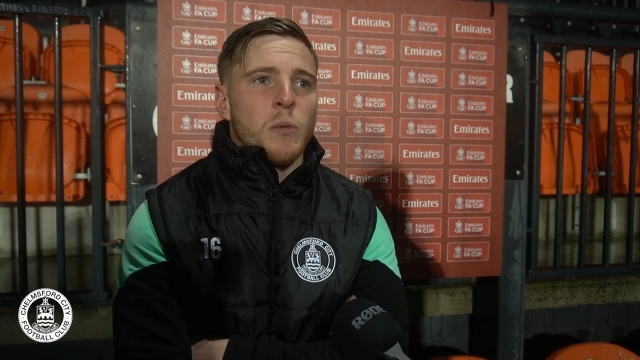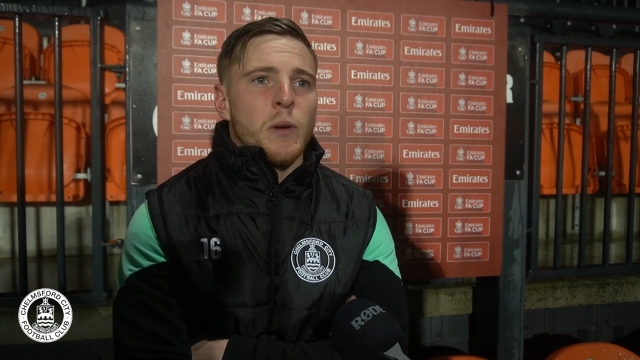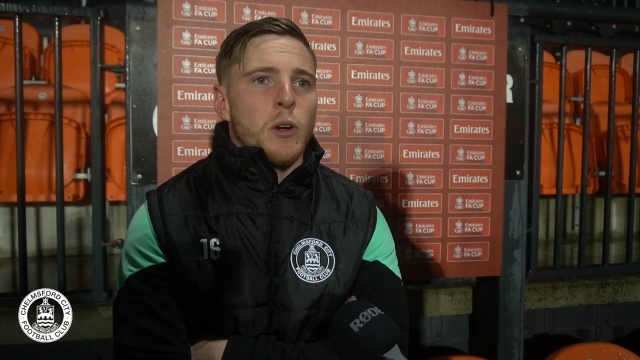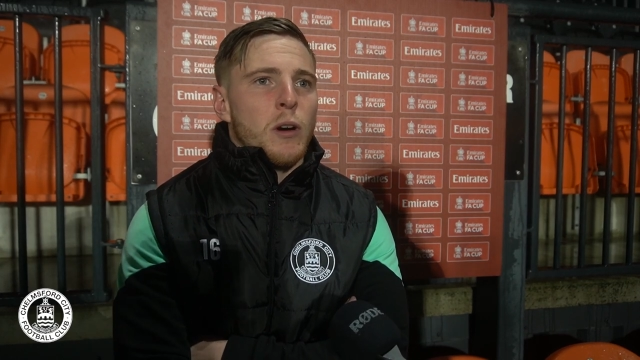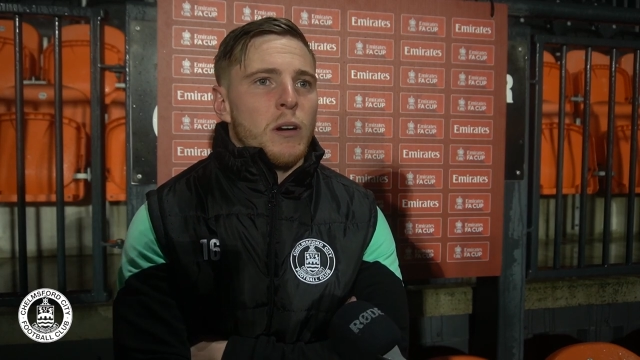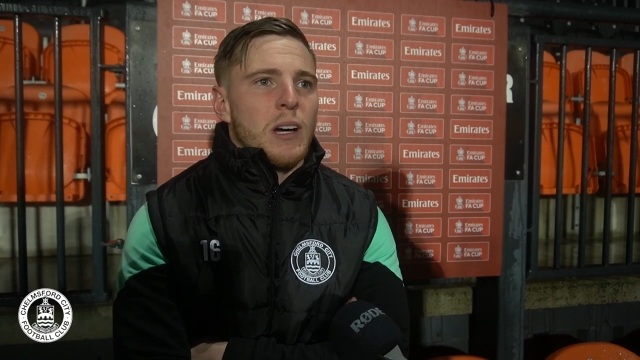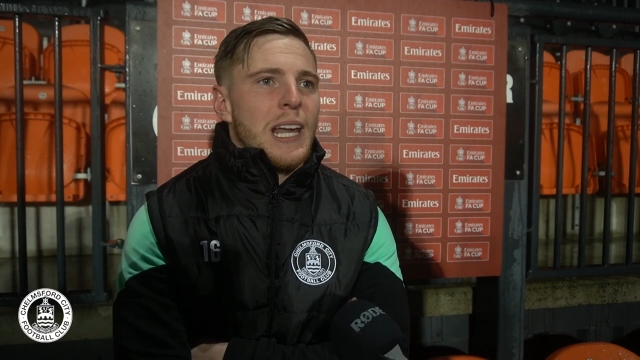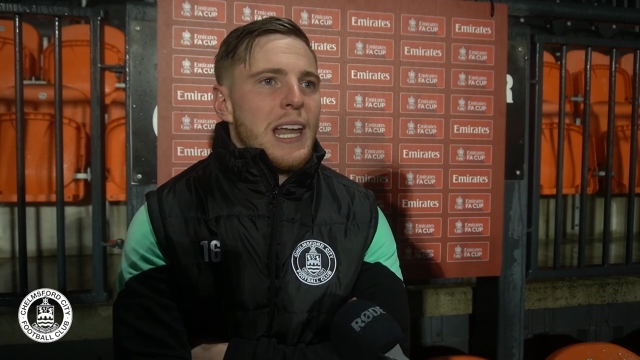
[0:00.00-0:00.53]
we're
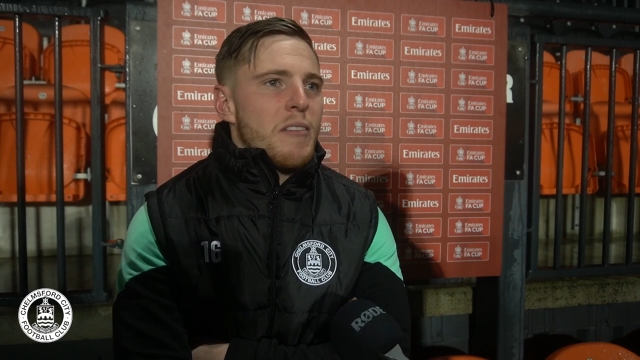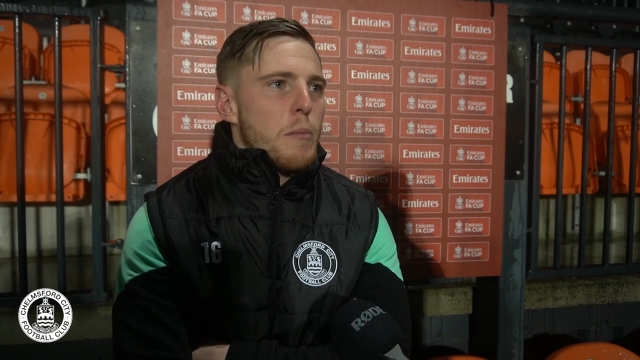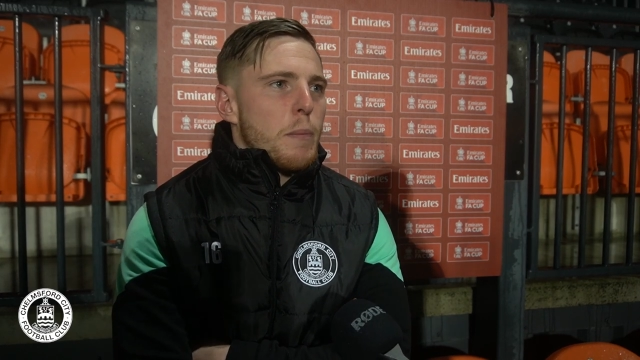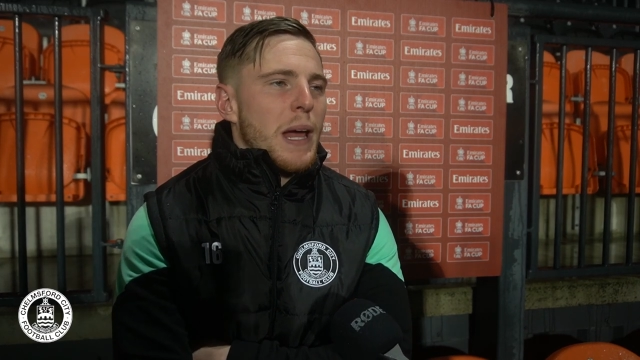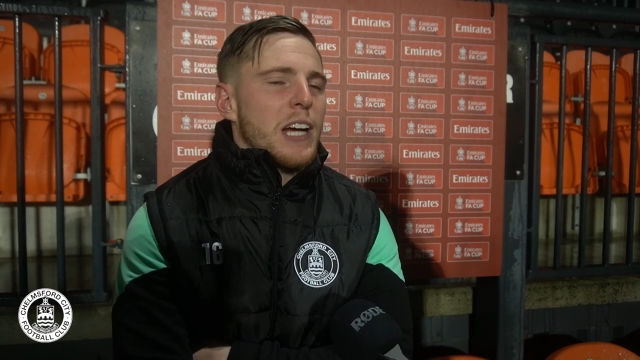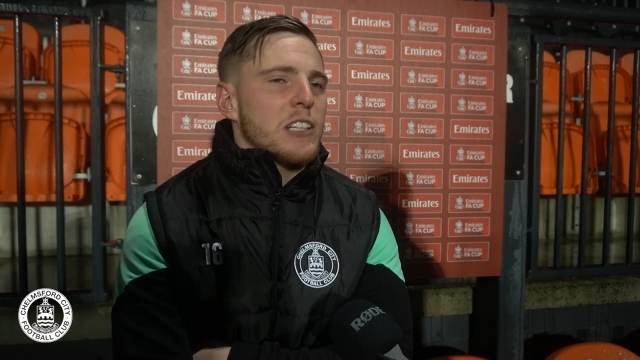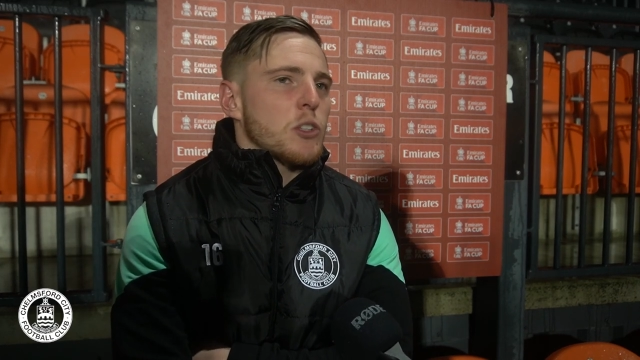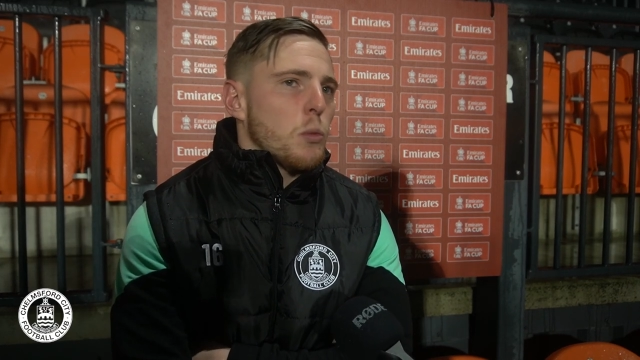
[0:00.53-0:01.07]
not 11
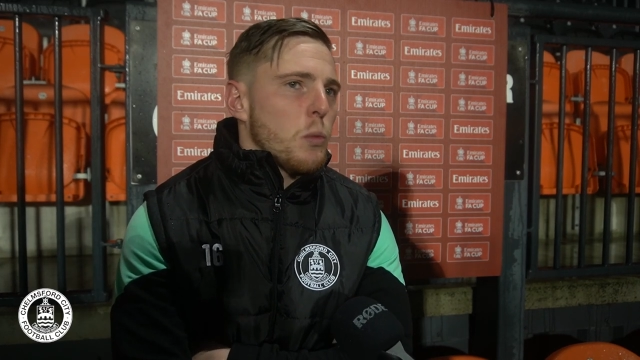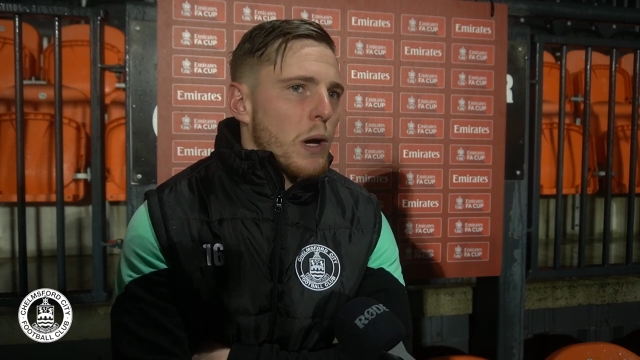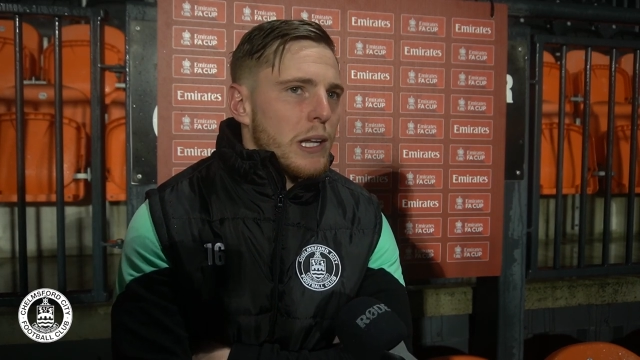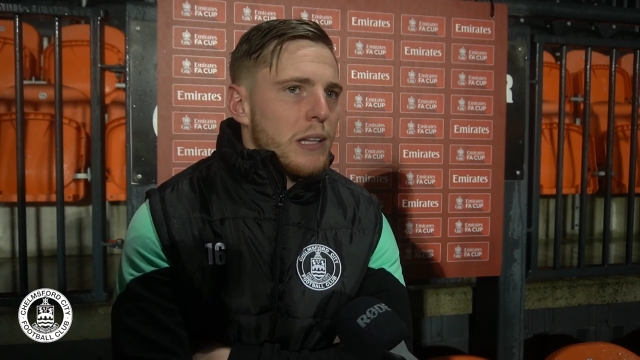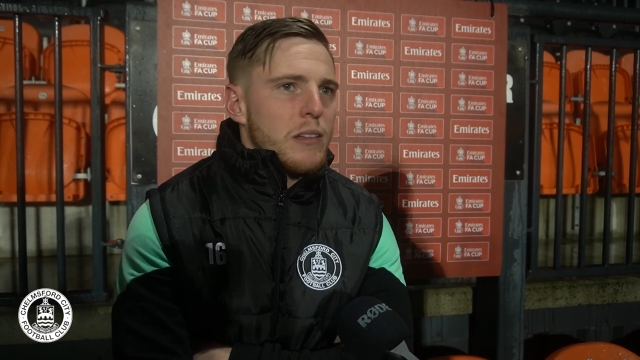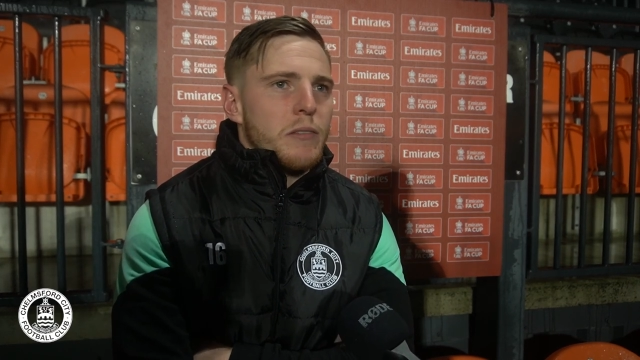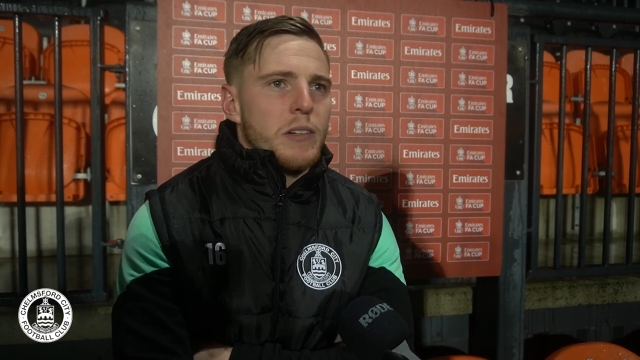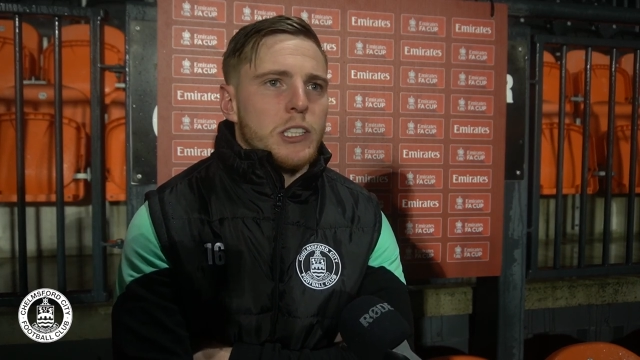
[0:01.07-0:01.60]
players or
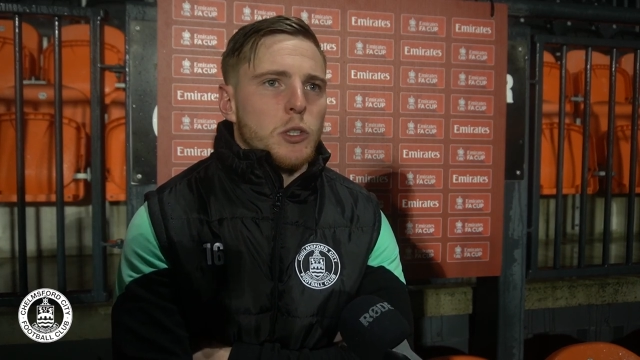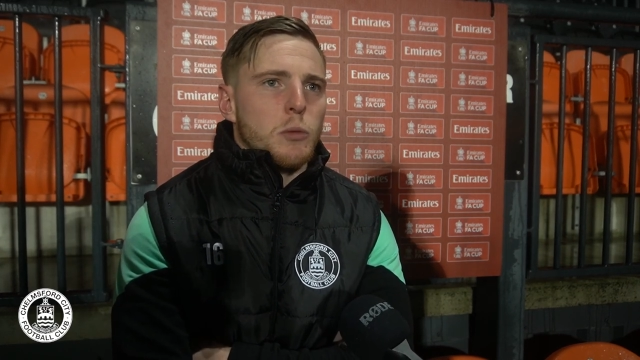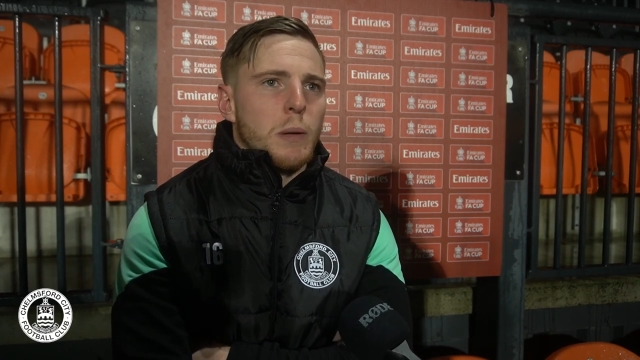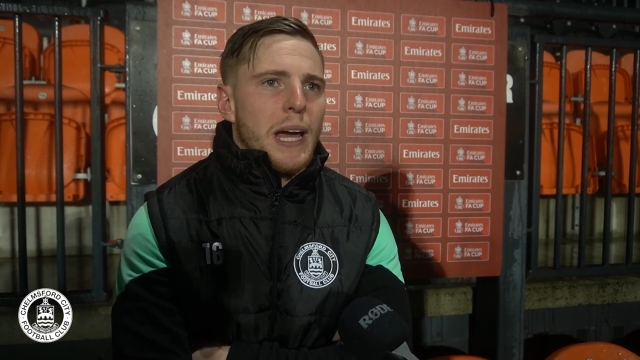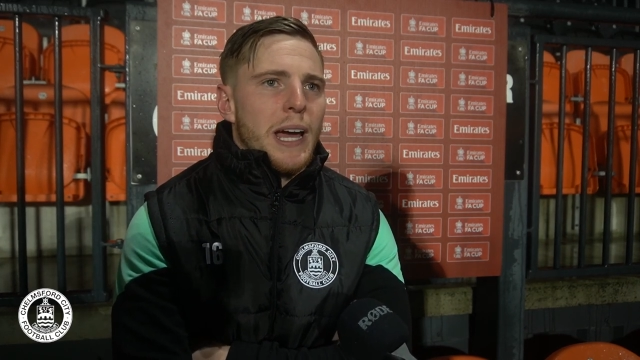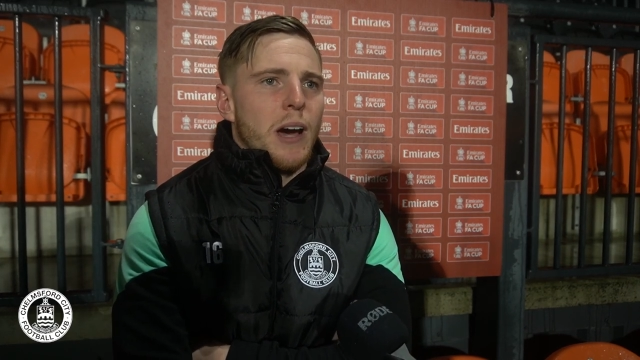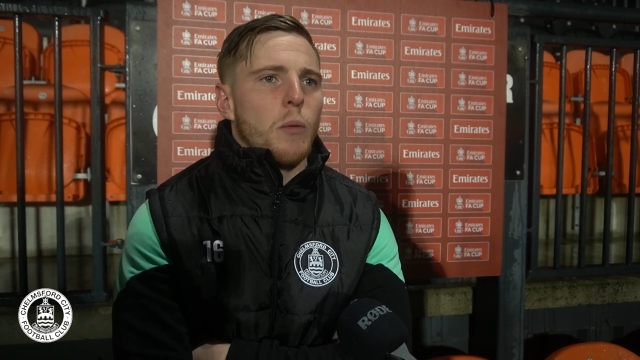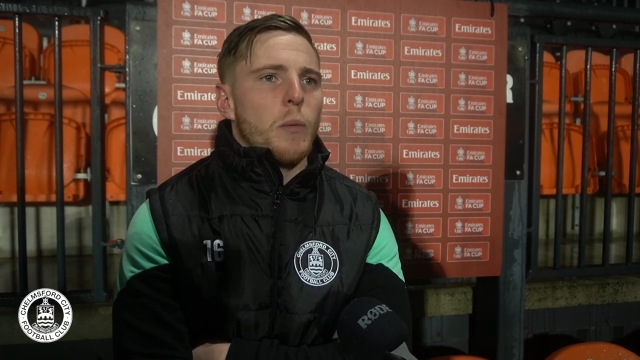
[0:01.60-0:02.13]
one individual
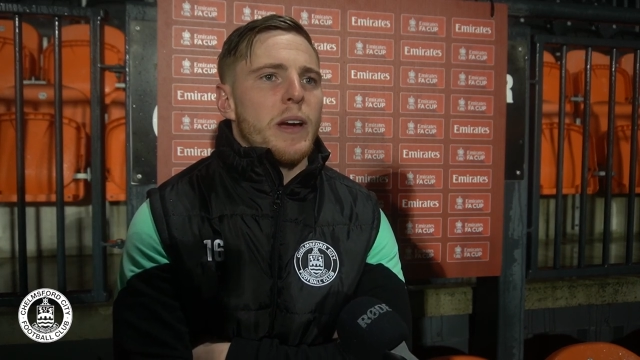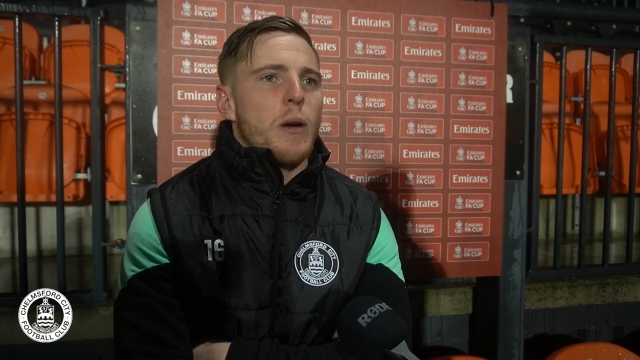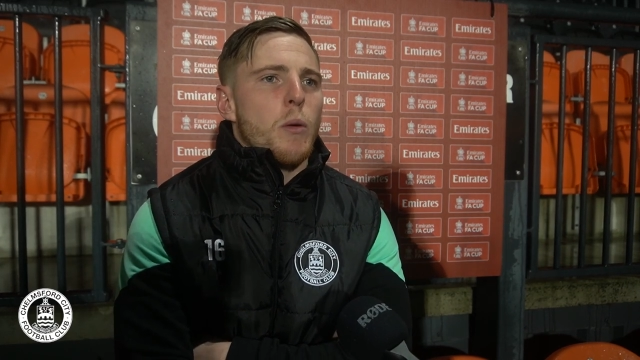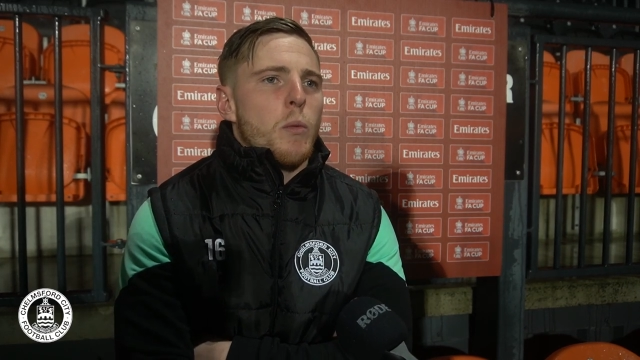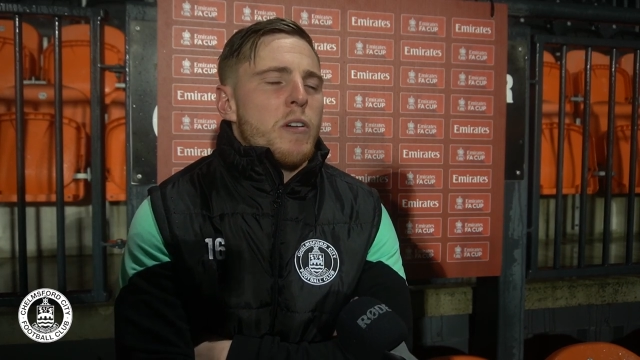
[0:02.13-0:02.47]
player, we're,